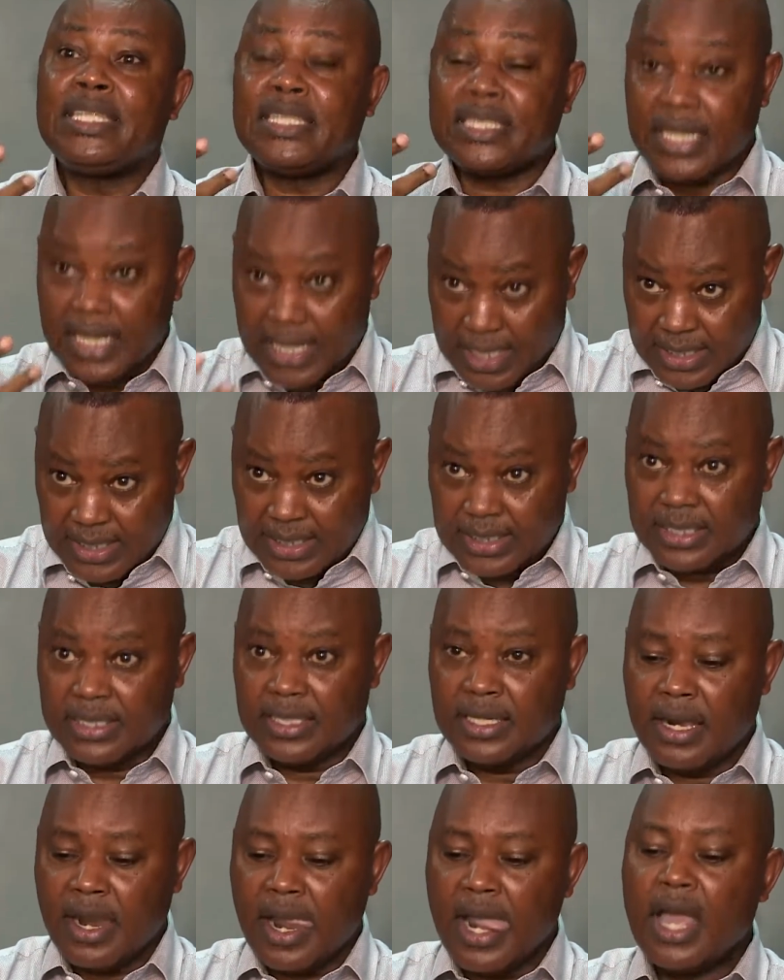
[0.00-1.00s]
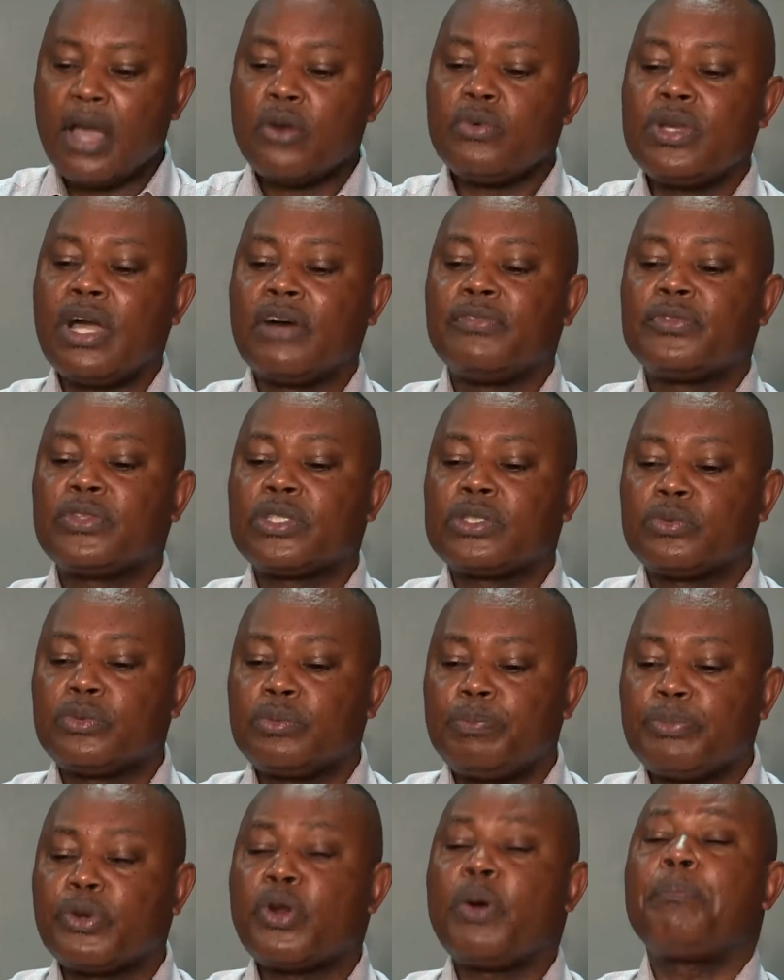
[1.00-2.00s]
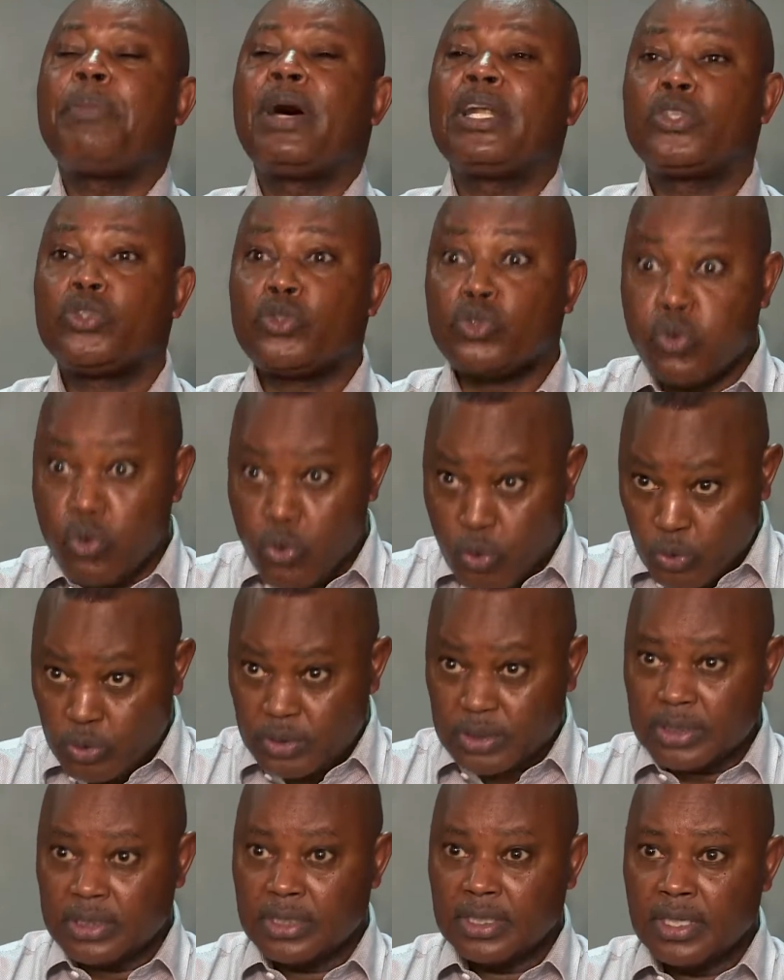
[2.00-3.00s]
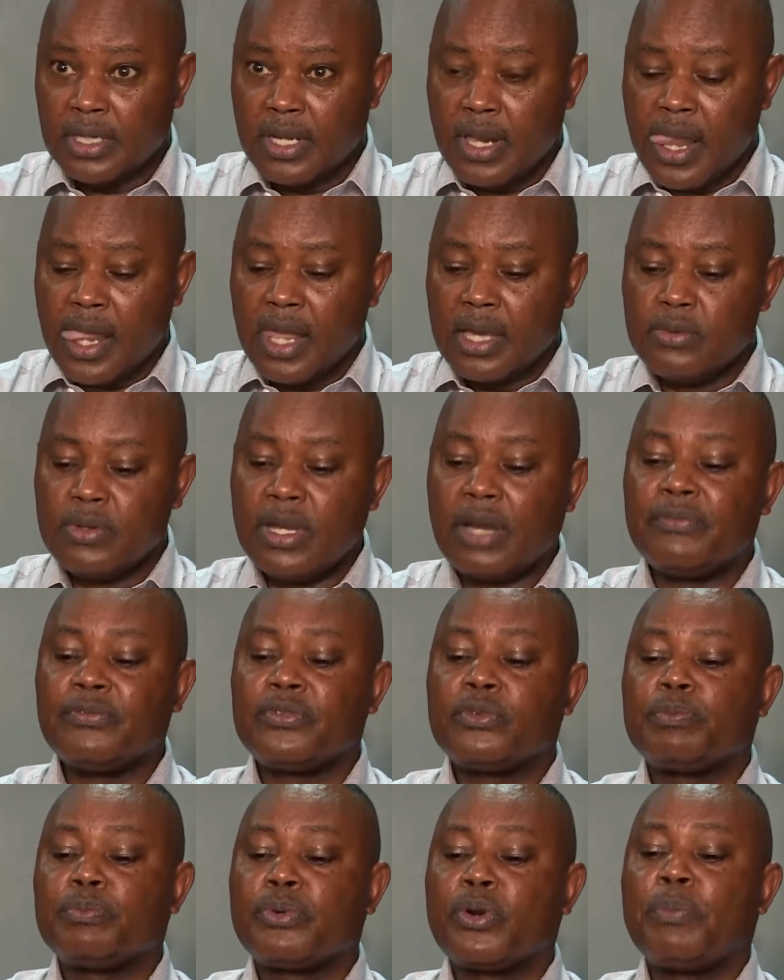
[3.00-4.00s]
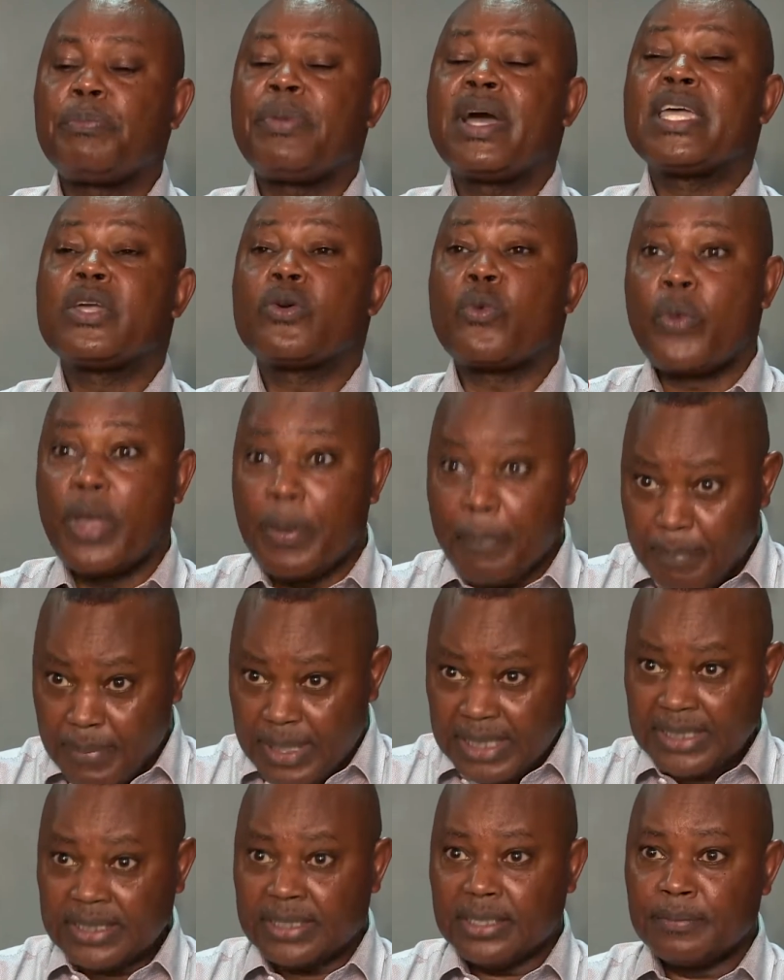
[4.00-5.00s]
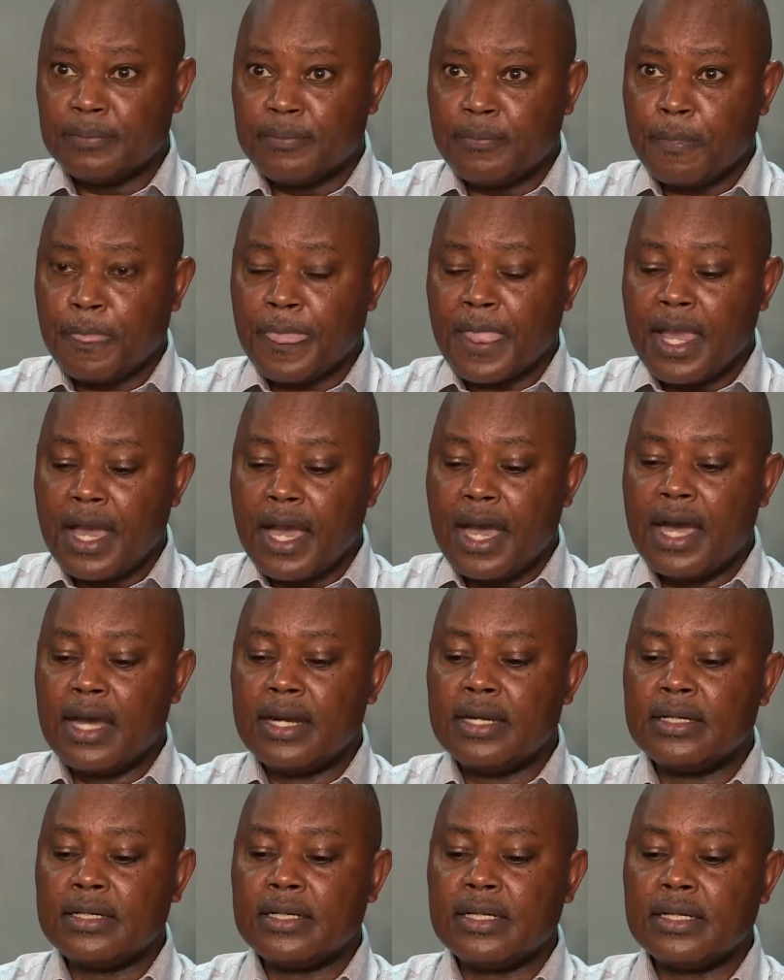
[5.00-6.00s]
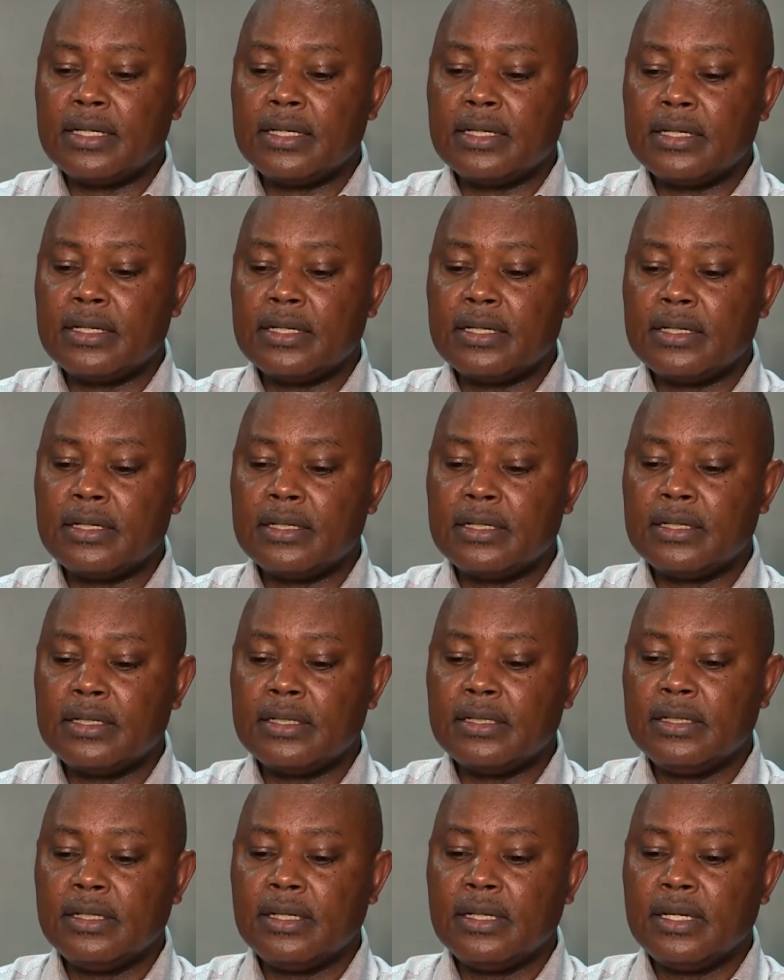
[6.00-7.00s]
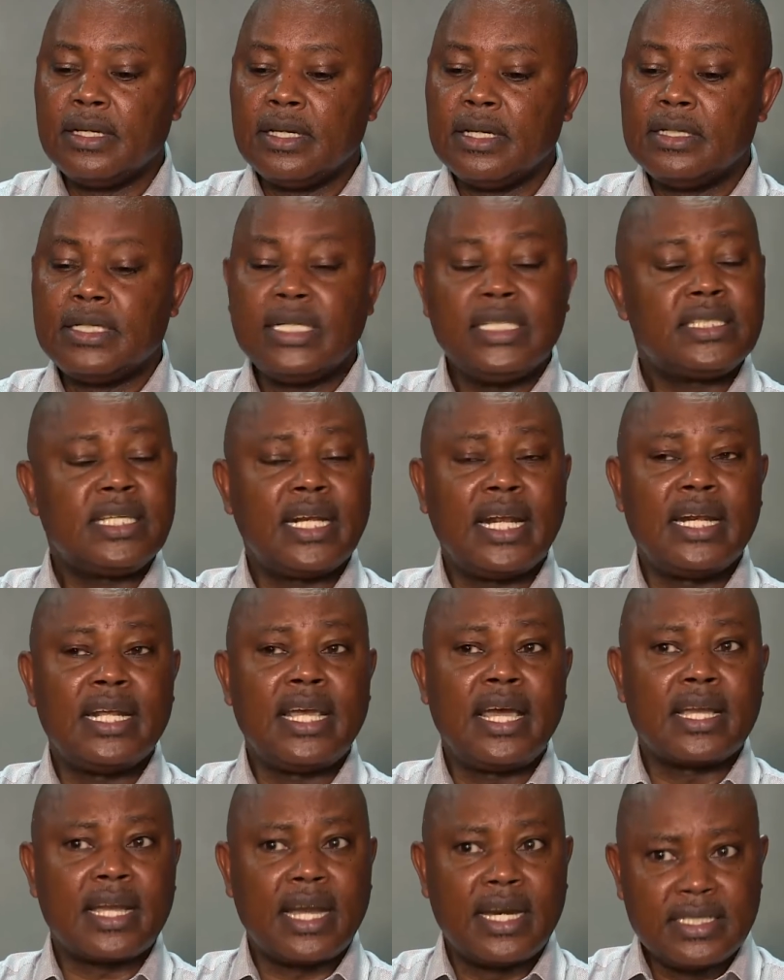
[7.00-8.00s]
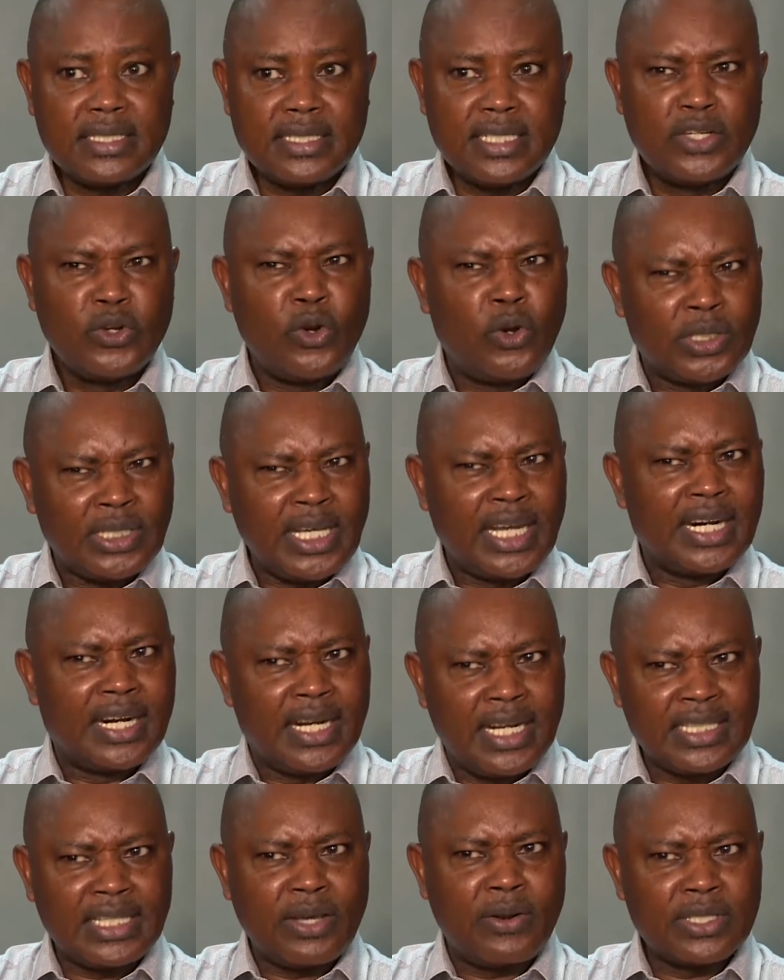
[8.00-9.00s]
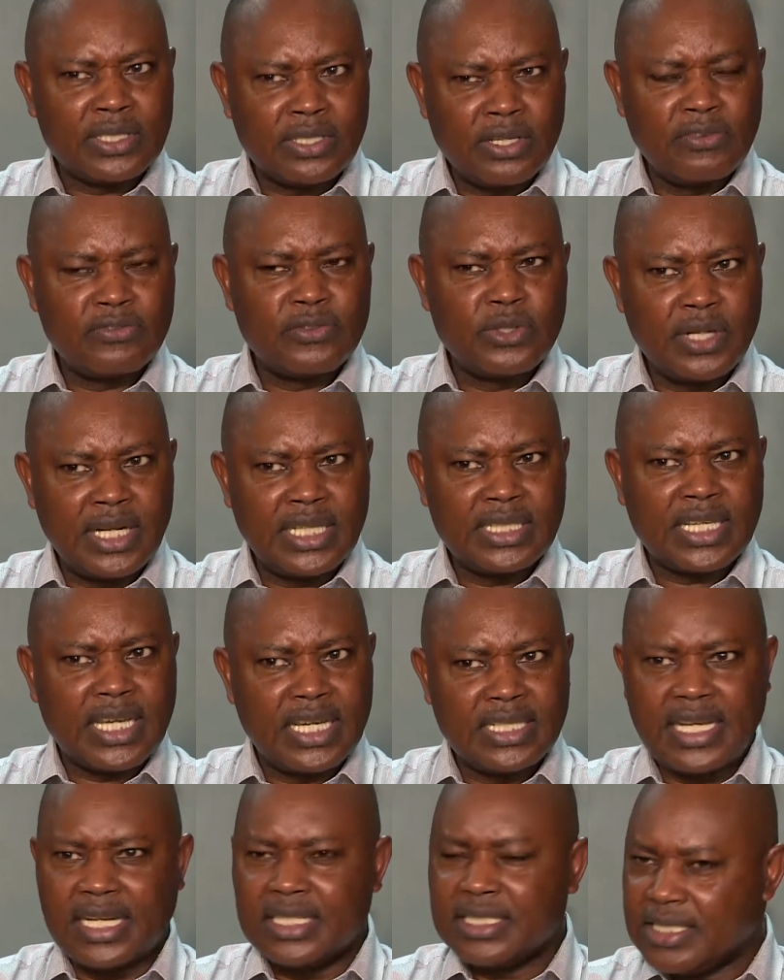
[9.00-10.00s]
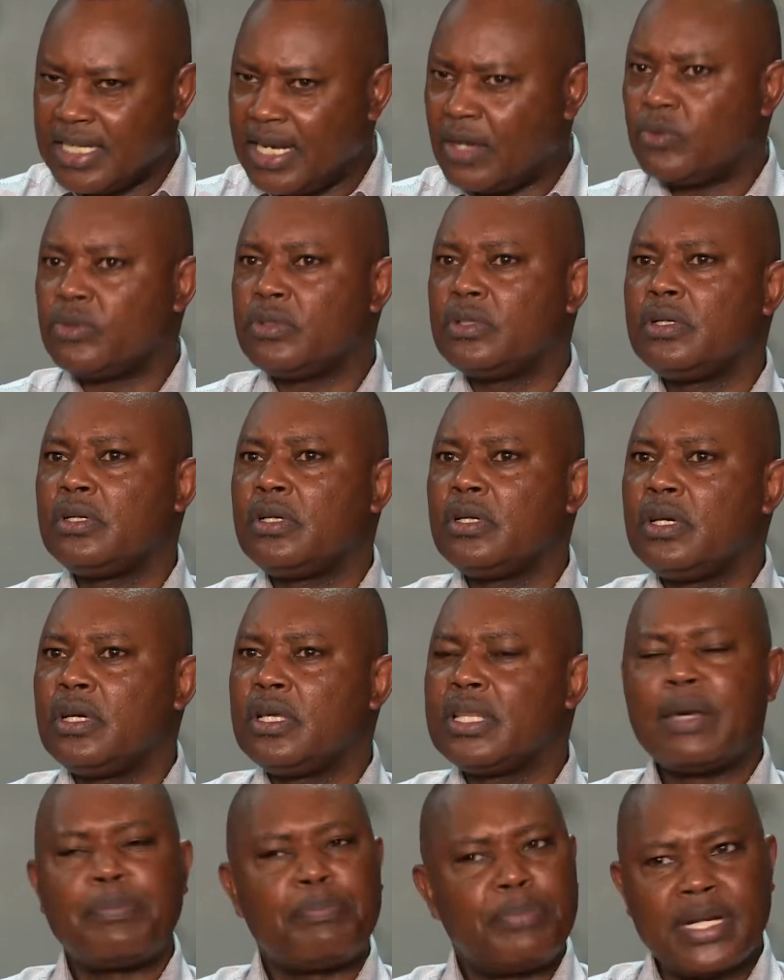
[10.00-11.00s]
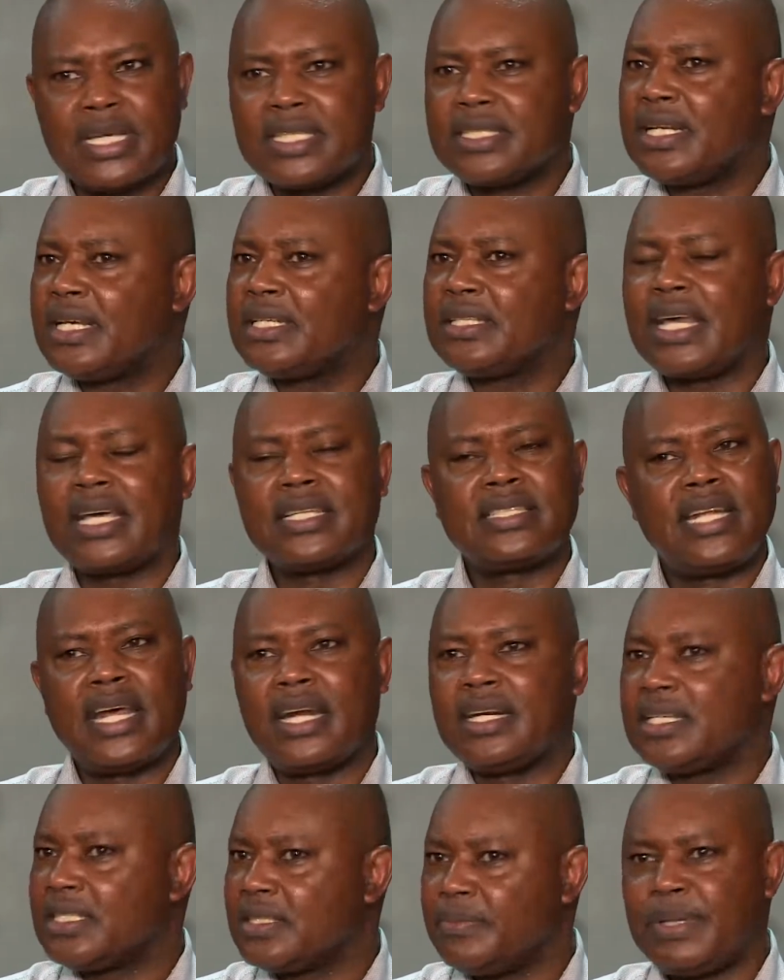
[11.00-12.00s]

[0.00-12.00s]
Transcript: trained, we have proper tools, we have proper equipment, and literally I can say, not unread ourselves, we read Kenyans down. The president has done his